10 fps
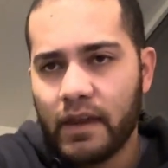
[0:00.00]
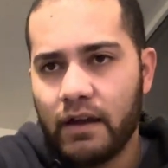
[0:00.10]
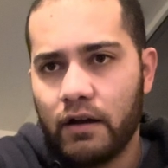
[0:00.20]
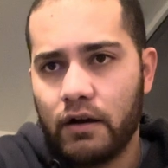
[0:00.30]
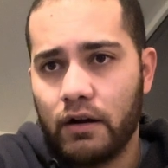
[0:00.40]

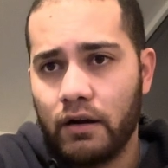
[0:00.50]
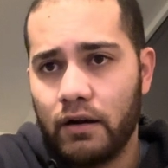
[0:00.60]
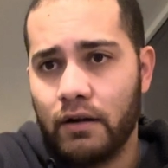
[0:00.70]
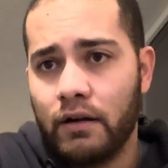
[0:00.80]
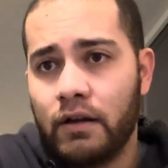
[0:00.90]
uh,
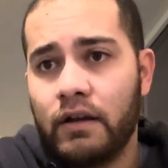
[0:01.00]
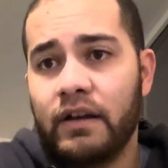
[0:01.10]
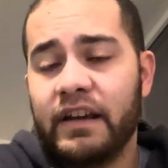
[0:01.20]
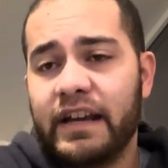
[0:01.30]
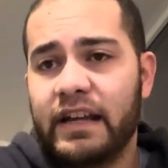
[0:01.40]

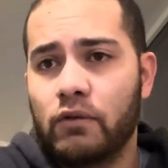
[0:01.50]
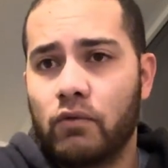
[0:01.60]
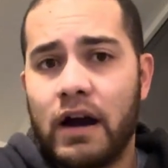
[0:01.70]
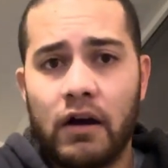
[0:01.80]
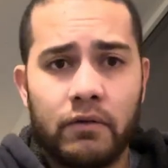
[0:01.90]
in a
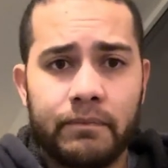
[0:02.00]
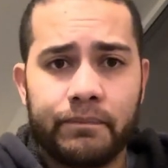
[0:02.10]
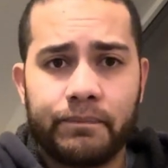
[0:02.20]
while.